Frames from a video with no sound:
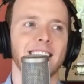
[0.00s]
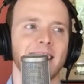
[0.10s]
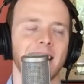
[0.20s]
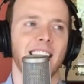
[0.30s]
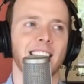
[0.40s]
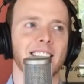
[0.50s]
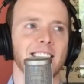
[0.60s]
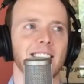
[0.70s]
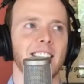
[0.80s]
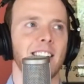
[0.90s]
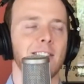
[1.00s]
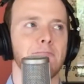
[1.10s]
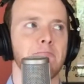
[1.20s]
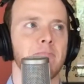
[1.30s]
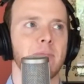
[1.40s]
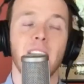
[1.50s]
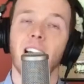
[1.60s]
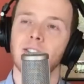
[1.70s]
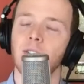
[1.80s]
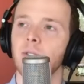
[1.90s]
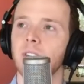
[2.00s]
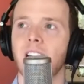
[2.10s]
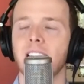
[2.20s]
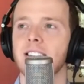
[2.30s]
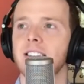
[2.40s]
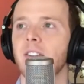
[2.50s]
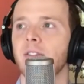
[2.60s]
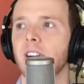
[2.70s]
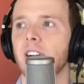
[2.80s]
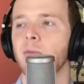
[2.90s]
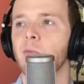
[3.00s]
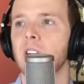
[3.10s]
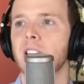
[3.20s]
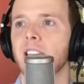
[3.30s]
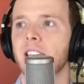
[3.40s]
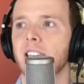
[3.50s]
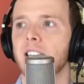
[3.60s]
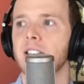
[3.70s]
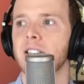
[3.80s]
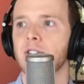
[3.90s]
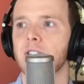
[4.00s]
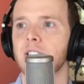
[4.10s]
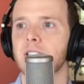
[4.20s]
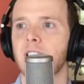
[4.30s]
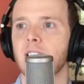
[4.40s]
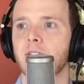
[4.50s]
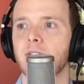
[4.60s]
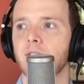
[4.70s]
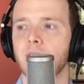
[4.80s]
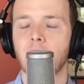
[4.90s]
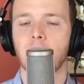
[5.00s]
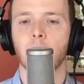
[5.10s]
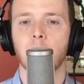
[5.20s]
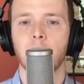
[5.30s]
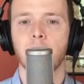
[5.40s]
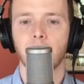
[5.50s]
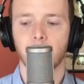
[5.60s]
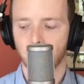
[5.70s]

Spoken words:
Yeah. It's, so that in itself is interesting stuff. Doug, what do you think?